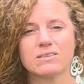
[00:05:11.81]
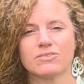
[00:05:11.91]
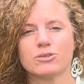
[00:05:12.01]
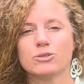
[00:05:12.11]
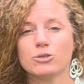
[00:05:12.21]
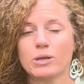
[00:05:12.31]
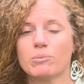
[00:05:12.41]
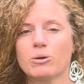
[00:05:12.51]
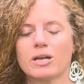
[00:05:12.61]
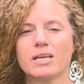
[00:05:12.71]
if you're doing
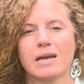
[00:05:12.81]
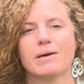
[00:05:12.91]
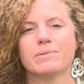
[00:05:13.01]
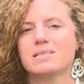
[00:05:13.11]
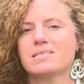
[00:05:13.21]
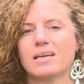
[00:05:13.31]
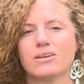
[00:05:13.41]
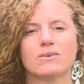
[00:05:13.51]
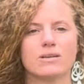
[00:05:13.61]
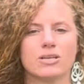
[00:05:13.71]
pranayama, say
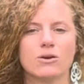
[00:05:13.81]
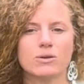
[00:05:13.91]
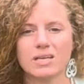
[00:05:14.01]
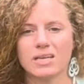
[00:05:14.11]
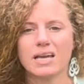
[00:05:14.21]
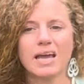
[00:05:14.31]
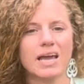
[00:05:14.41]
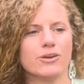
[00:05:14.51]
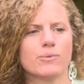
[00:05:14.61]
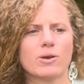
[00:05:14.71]
you're a yogi
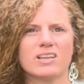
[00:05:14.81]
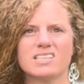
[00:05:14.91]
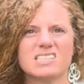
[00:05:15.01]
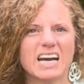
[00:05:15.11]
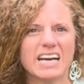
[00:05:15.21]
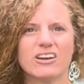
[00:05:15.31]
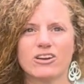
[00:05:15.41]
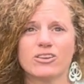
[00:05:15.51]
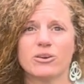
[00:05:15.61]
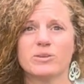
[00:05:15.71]
and you're one of these
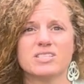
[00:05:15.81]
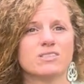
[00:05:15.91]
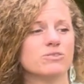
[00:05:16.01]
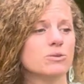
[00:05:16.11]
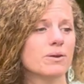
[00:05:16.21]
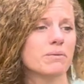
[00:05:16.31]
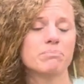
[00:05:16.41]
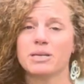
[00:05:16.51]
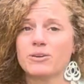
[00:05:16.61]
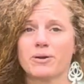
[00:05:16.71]
diehard yogis, if you go to
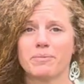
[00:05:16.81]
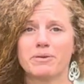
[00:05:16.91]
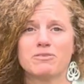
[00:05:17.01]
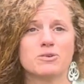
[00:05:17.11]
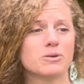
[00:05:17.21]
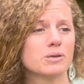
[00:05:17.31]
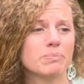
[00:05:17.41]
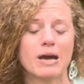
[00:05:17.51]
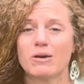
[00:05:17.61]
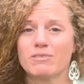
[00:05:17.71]
Bikram, if you go to
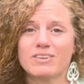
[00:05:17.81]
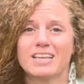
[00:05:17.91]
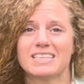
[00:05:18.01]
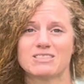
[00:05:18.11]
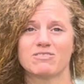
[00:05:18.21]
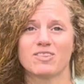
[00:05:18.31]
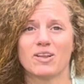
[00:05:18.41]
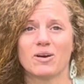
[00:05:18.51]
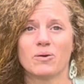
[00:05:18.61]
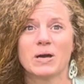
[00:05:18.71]
Power Vinyasa
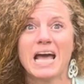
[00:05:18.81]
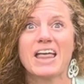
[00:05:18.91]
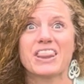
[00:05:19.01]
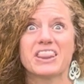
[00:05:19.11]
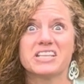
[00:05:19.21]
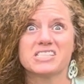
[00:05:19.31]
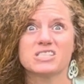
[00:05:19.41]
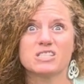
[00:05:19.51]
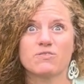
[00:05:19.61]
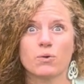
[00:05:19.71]
Flow, this
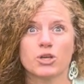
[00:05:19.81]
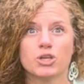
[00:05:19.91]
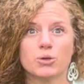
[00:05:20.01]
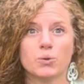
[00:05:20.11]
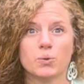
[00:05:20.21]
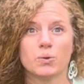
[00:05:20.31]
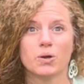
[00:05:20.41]
is for you.